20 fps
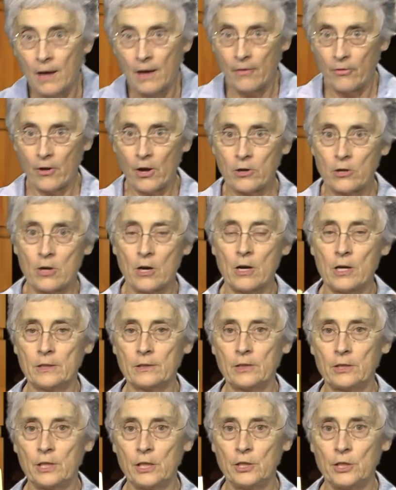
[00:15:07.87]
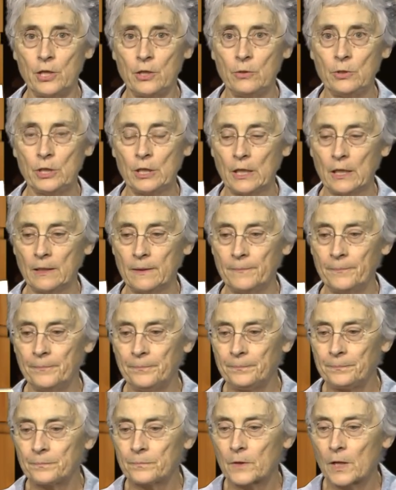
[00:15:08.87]
the Constitution,
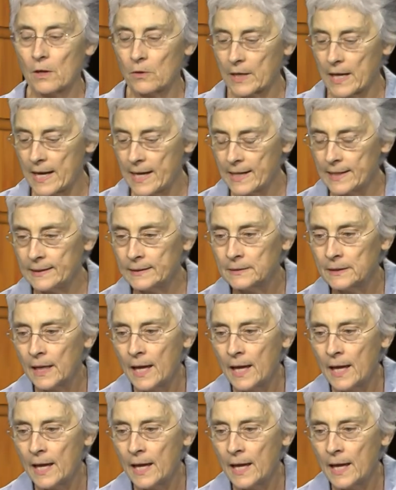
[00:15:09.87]
okay?